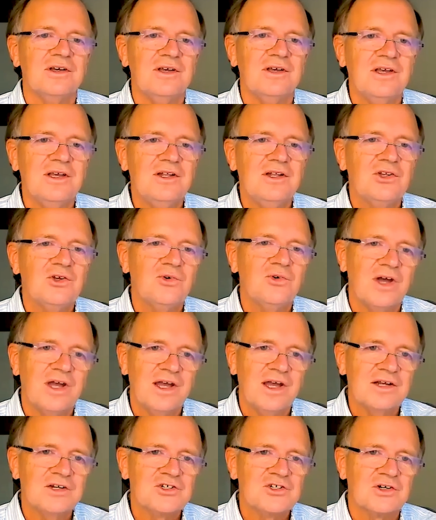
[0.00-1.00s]
into
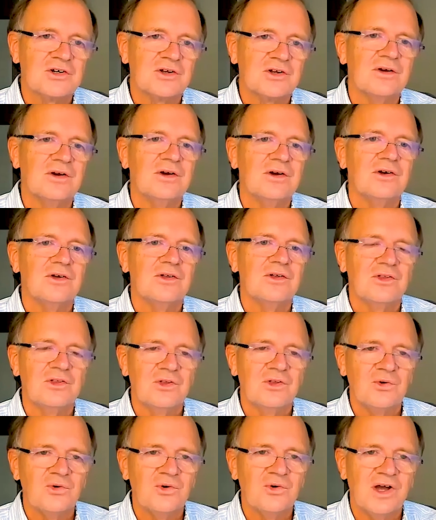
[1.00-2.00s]
action
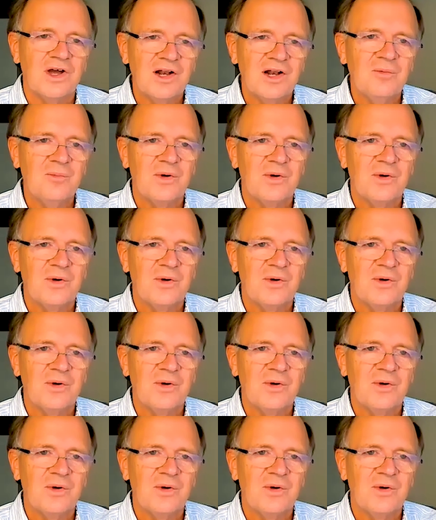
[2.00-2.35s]
to help